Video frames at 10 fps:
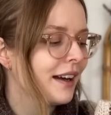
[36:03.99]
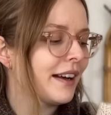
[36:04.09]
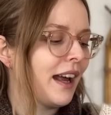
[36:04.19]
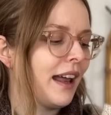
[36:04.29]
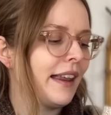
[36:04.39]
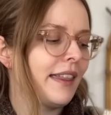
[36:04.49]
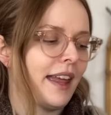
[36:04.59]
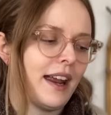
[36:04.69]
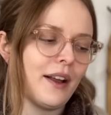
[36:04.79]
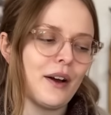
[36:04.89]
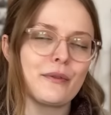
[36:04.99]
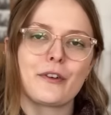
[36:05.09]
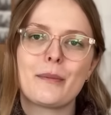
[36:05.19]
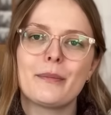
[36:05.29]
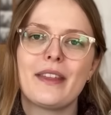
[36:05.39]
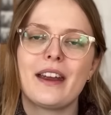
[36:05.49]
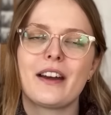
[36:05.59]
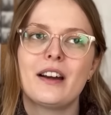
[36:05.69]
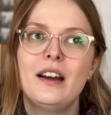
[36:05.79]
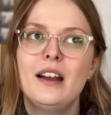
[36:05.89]
color that I got from
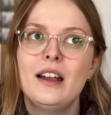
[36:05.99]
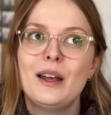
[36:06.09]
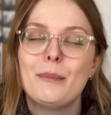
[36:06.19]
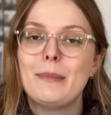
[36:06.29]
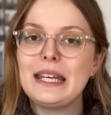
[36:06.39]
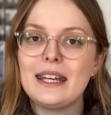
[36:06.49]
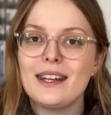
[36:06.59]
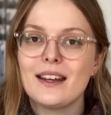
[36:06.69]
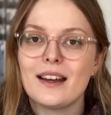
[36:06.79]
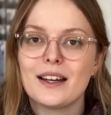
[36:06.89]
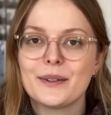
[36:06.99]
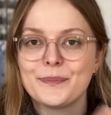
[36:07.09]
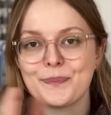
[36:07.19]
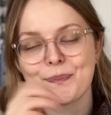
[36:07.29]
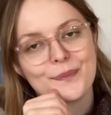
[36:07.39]
their mini, kind